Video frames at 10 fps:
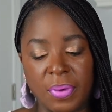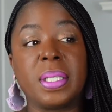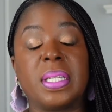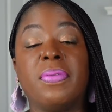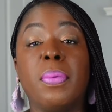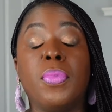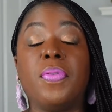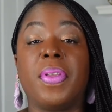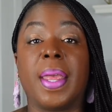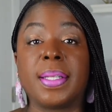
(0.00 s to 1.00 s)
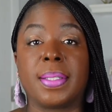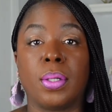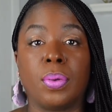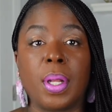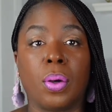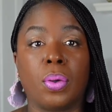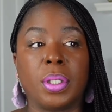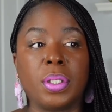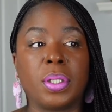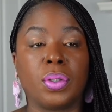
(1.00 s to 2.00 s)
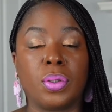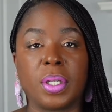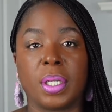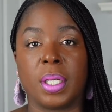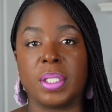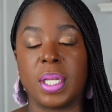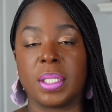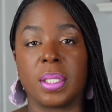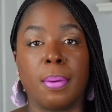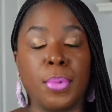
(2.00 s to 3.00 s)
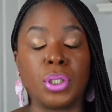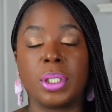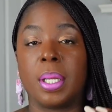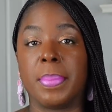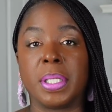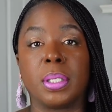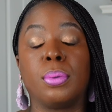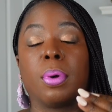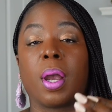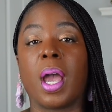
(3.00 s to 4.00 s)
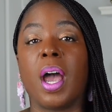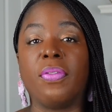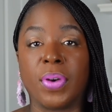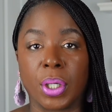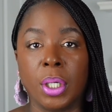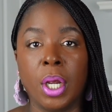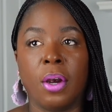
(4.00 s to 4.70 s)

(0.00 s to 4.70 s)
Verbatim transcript: Because even moving that slow, not only do you get a chance to emotionally and mentally recover